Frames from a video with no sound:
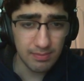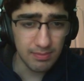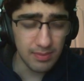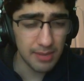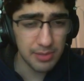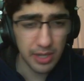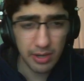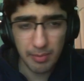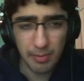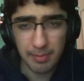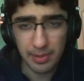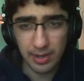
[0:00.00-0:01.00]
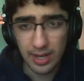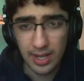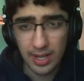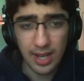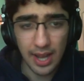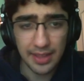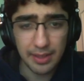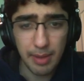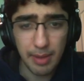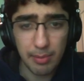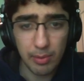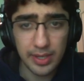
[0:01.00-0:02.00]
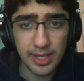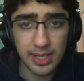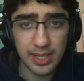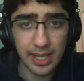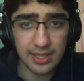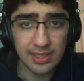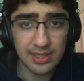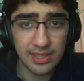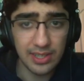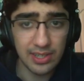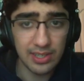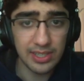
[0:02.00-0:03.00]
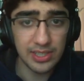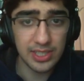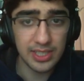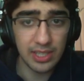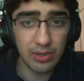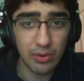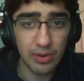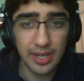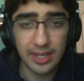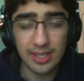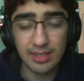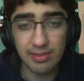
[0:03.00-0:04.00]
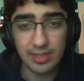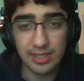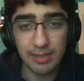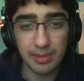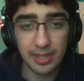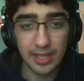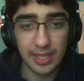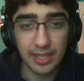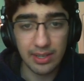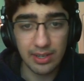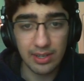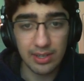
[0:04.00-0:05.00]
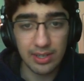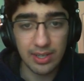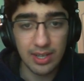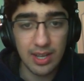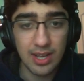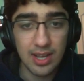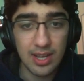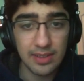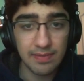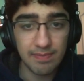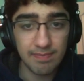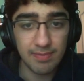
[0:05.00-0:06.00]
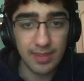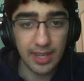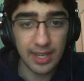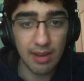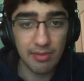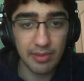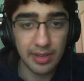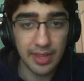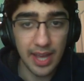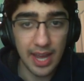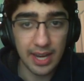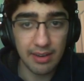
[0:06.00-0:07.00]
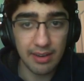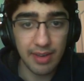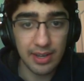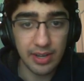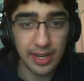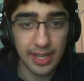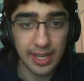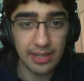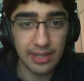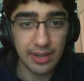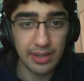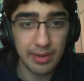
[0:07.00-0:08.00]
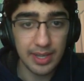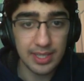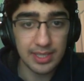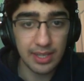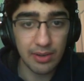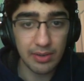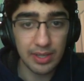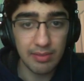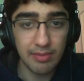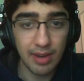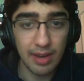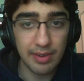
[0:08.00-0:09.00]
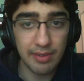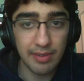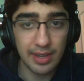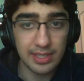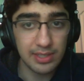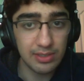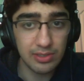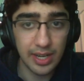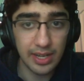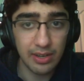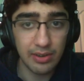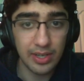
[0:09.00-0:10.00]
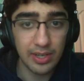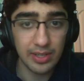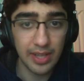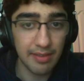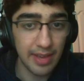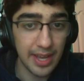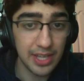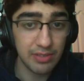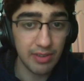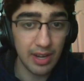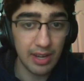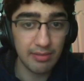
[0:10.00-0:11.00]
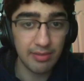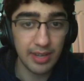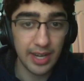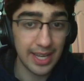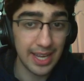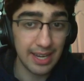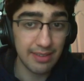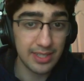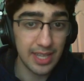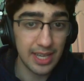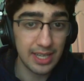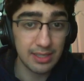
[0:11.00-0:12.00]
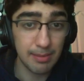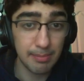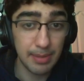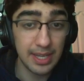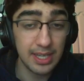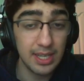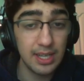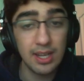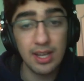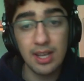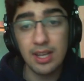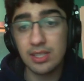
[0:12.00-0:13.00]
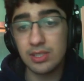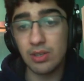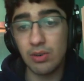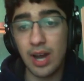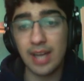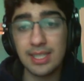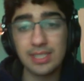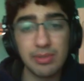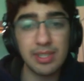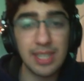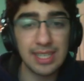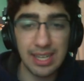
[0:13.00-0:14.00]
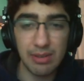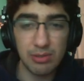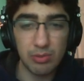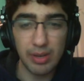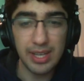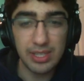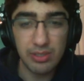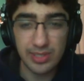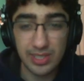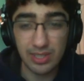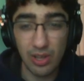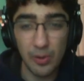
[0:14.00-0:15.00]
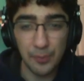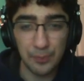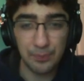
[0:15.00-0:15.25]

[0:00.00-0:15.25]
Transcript: I'm trying to remember, I think my opponent can, like, literally just ignore it. For example, like here, like covering that, and if I try to get here anyways, they go e5, and if I still try to go here, they have h5, and I can't even take because I'm pinned. So I just realized that it was way too slow,